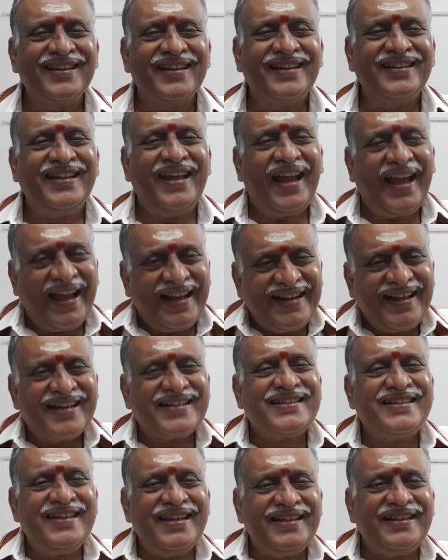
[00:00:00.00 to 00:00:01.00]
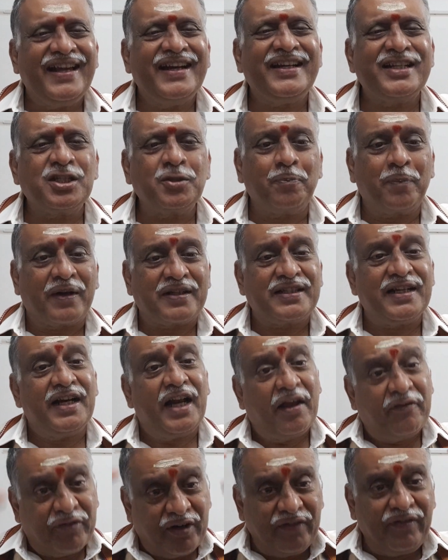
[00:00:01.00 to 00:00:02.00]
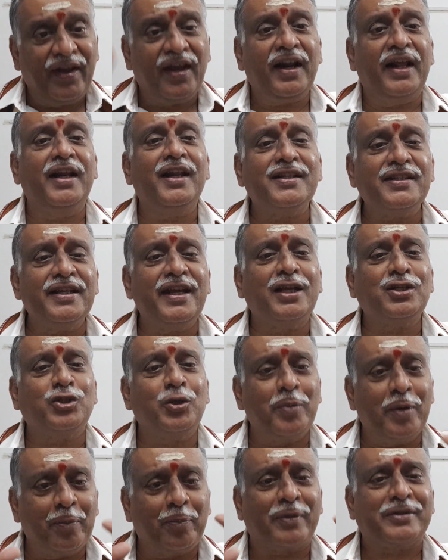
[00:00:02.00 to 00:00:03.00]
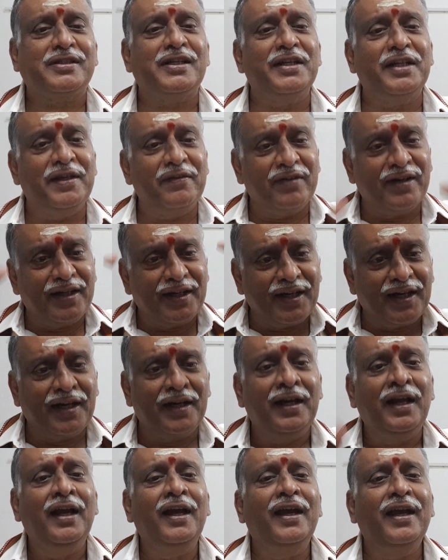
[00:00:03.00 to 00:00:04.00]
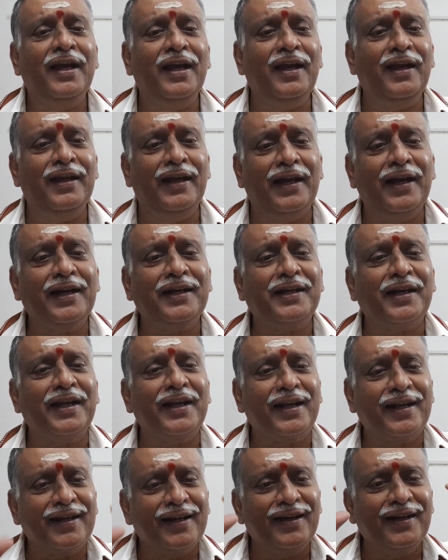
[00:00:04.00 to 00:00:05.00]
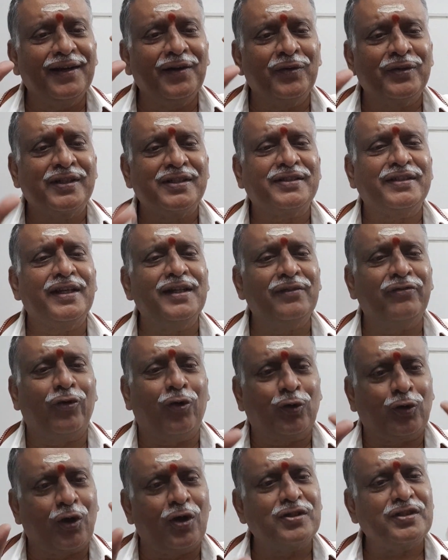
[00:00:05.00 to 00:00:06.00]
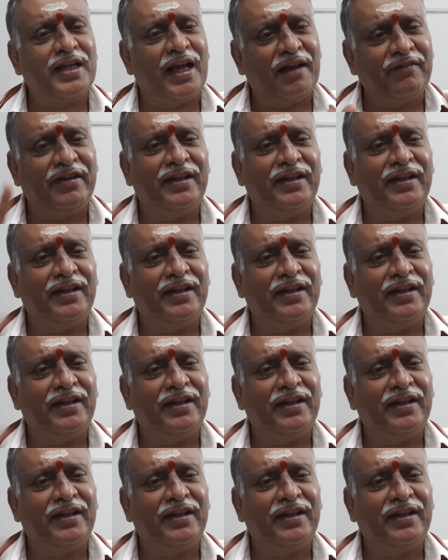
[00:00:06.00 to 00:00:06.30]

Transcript: The energy that is present everywhere, energy has to be present. Even in an electric, this thing, photons have